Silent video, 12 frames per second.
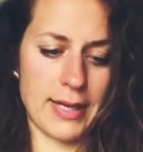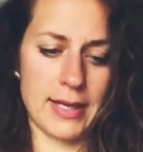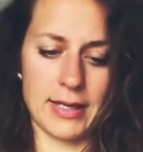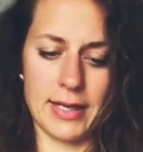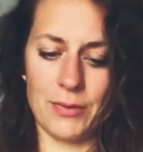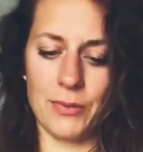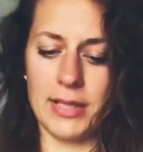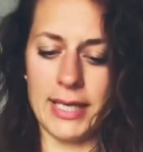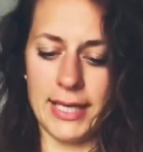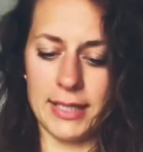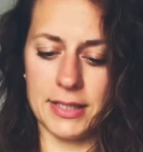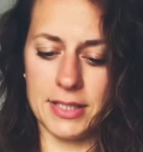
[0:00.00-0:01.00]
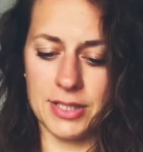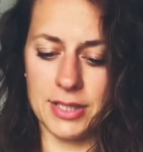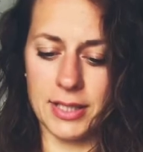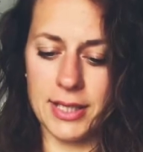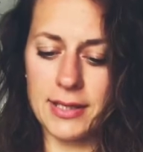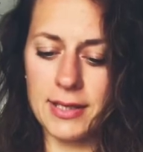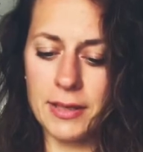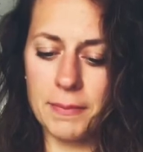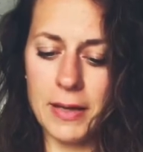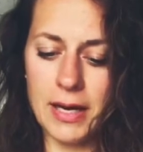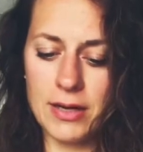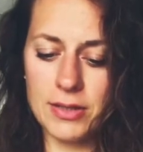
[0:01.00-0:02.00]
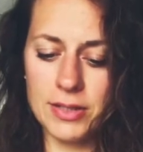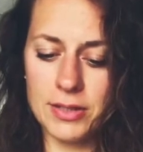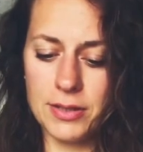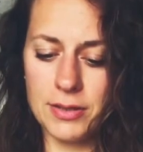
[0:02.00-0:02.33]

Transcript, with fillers: I will add the shikakai powder.